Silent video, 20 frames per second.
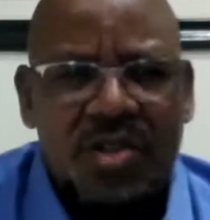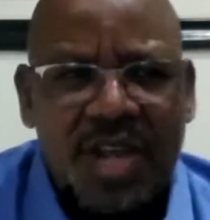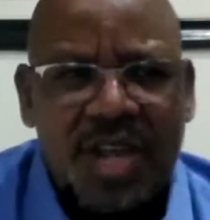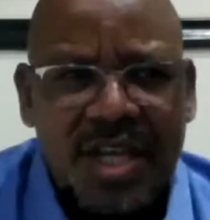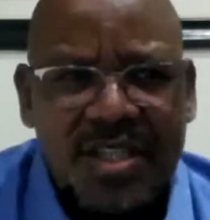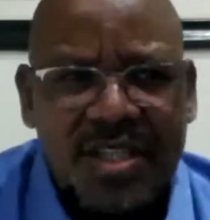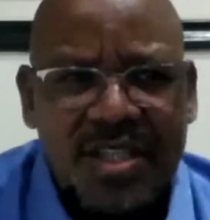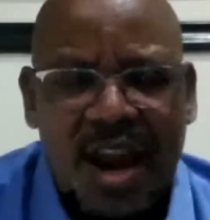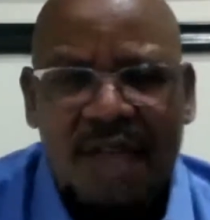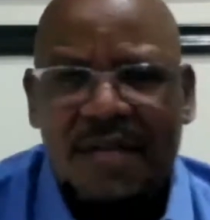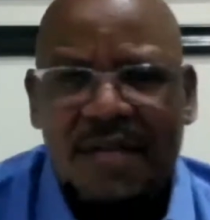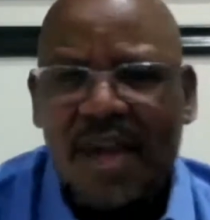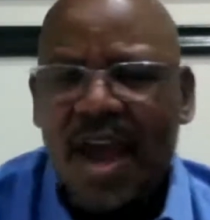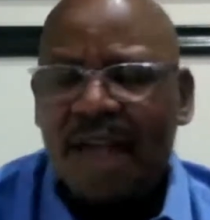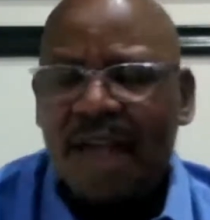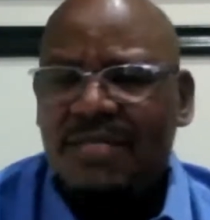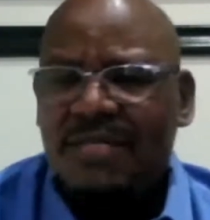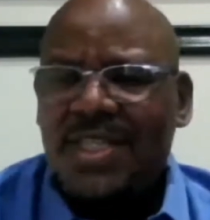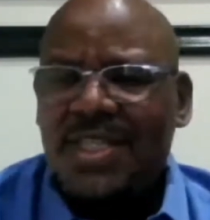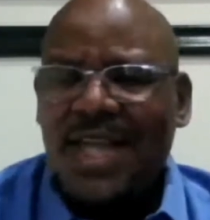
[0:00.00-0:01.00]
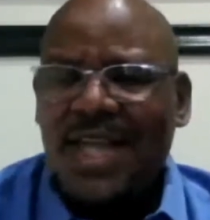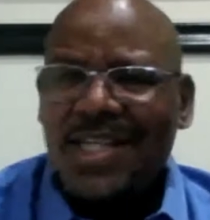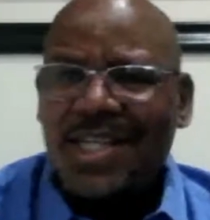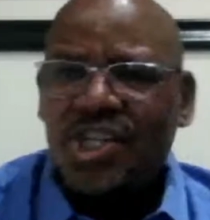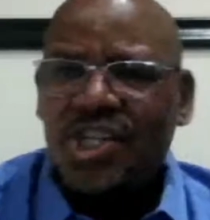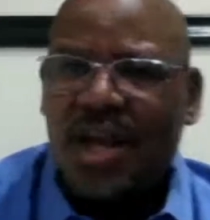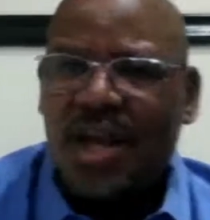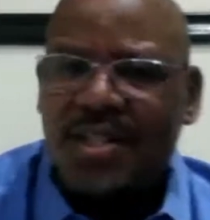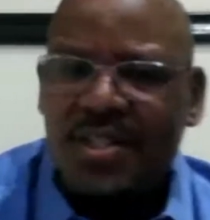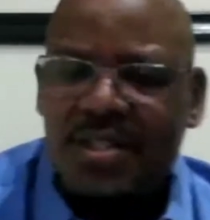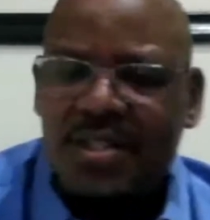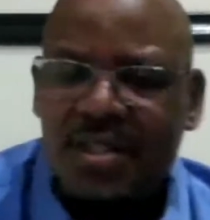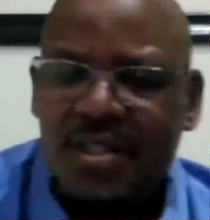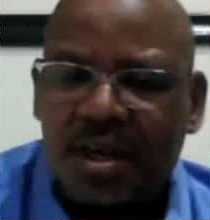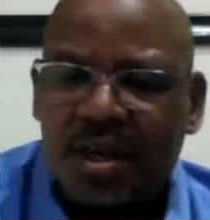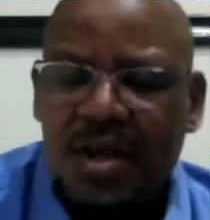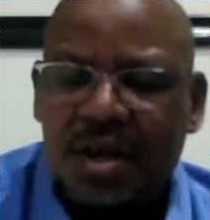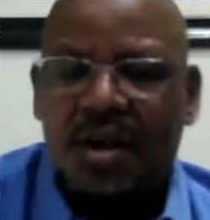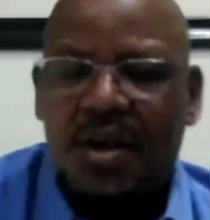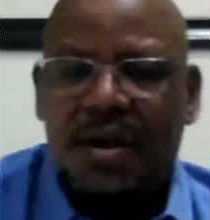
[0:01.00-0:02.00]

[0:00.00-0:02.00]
Does South Africa have the technicians?